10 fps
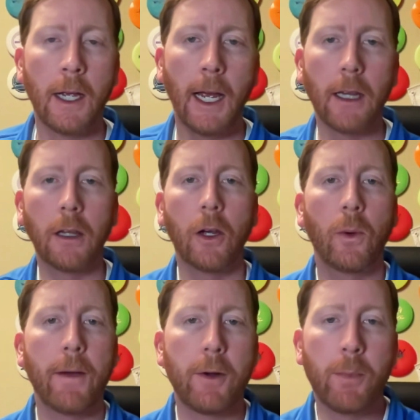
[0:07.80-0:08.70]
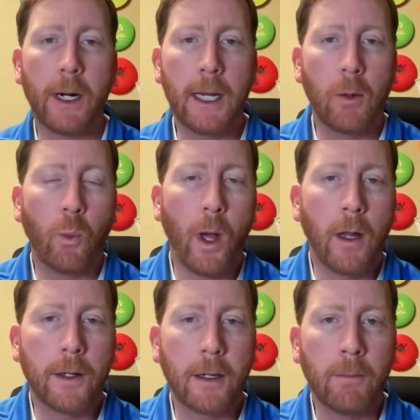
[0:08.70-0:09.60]
Hello, everybody, and
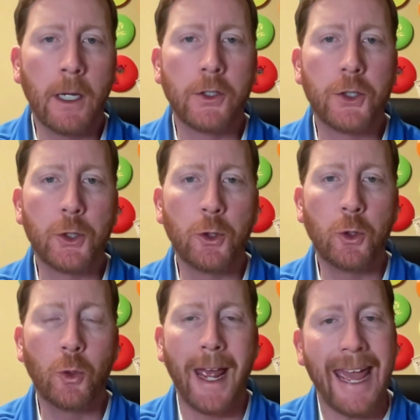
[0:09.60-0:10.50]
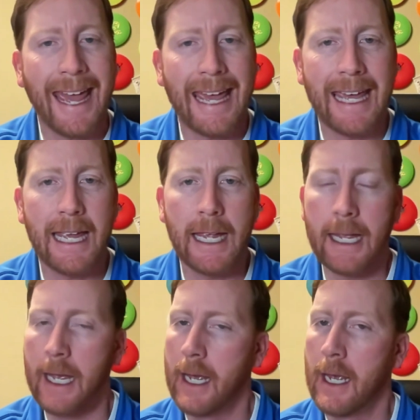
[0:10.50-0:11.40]
welcome to a